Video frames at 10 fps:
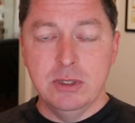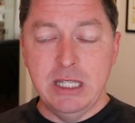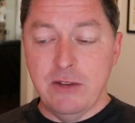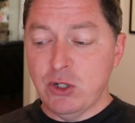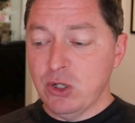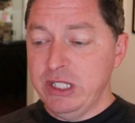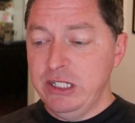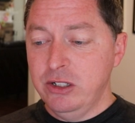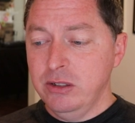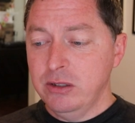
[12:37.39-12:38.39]
If you're a
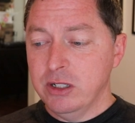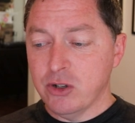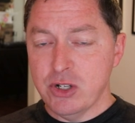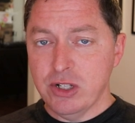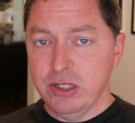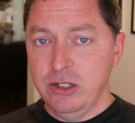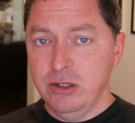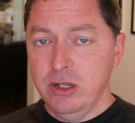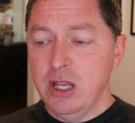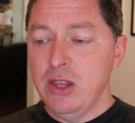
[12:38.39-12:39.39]
leader, Christian
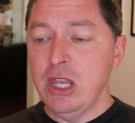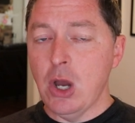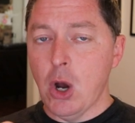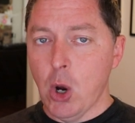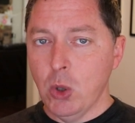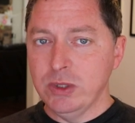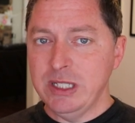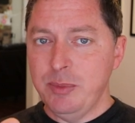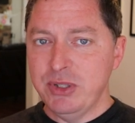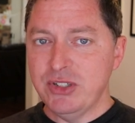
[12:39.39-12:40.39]
leader, the
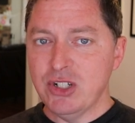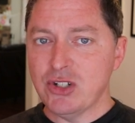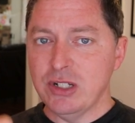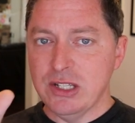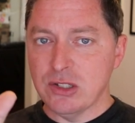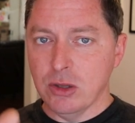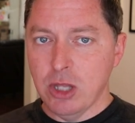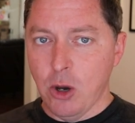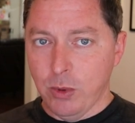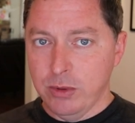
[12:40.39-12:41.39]
only position is
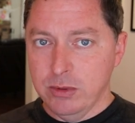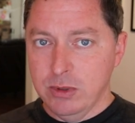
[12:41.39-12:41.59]
low.